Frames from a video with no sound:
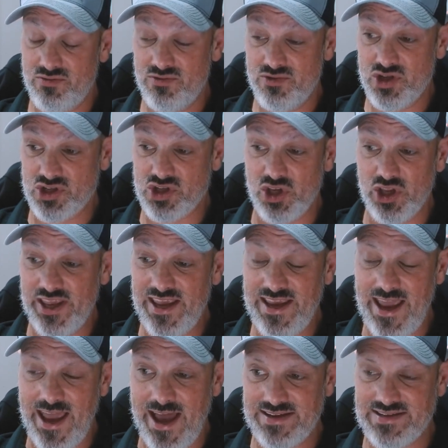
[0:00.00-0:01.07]
just
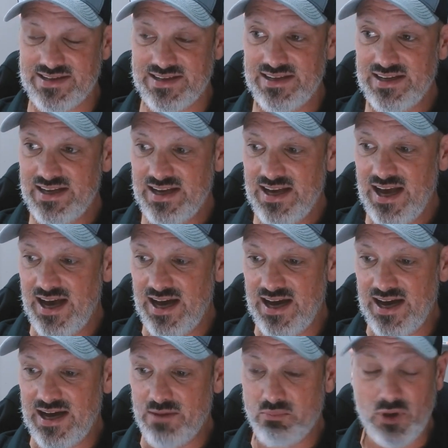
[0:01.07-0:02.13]
looking at
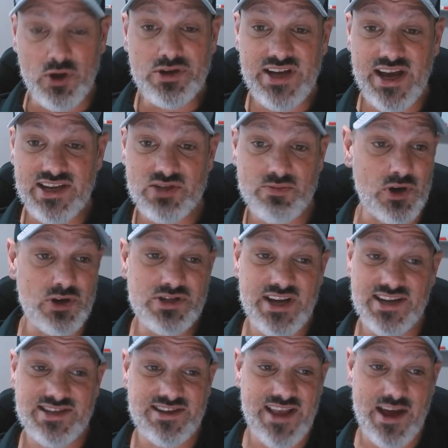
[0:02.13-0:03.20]

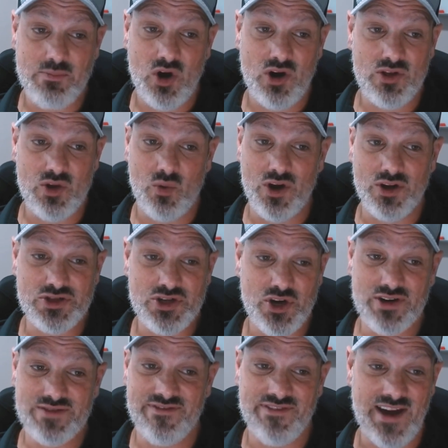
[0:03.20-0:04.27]
protests in that part of the world
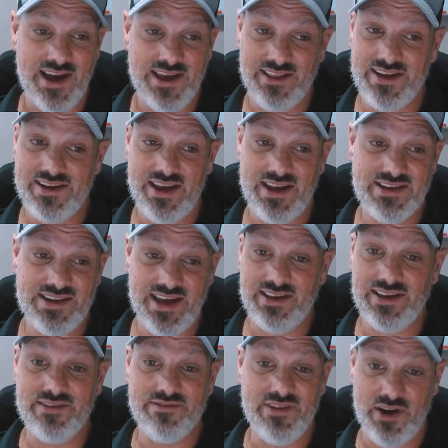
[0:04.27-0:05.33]
turn violent and
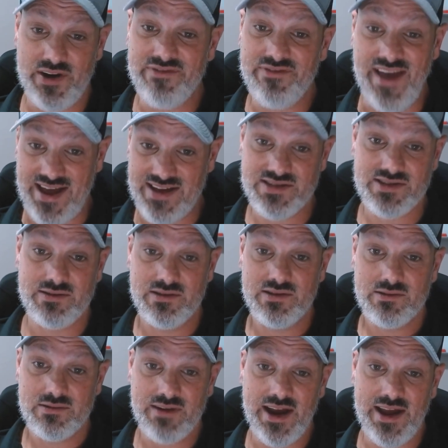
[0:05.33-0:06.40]
deadly very fast,
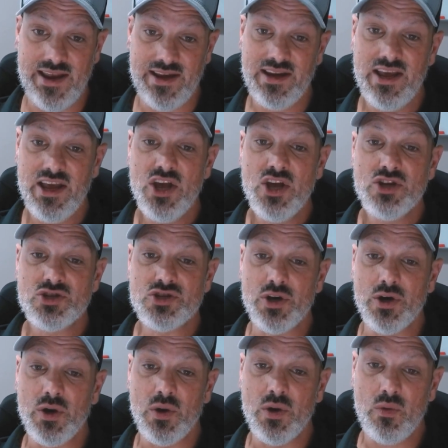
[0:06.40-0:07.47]
right?
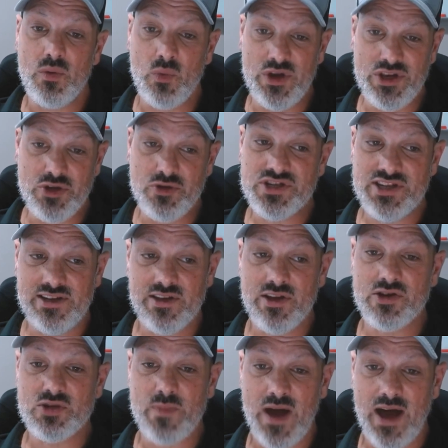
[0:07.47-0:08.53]
So when you see
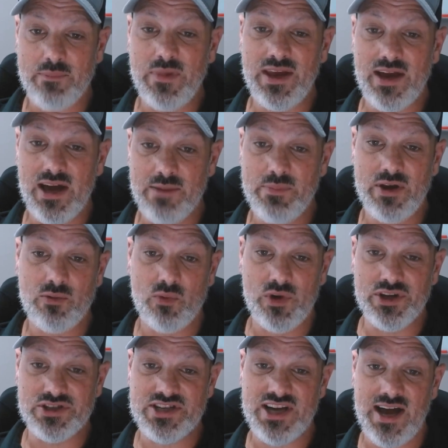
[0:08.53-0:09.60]
those popping up in
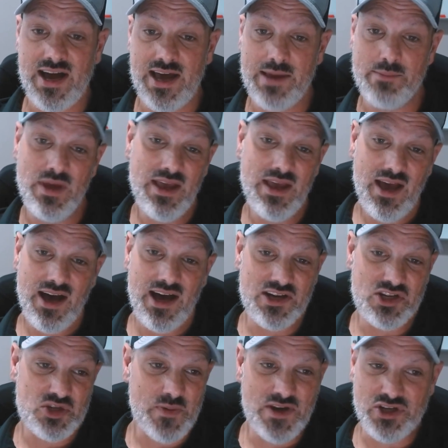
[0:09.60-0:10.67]
real time,
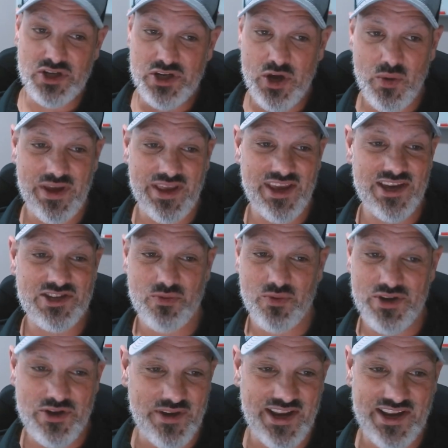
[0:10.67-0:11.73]
especially going into
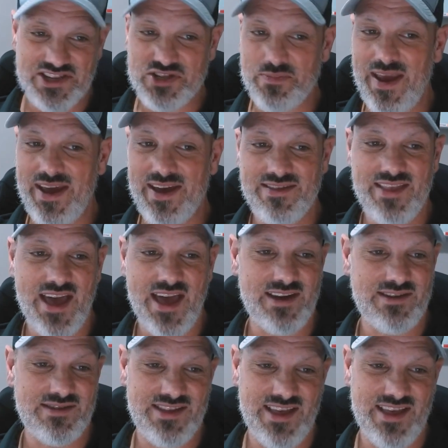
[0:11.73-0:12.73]
where you can expand that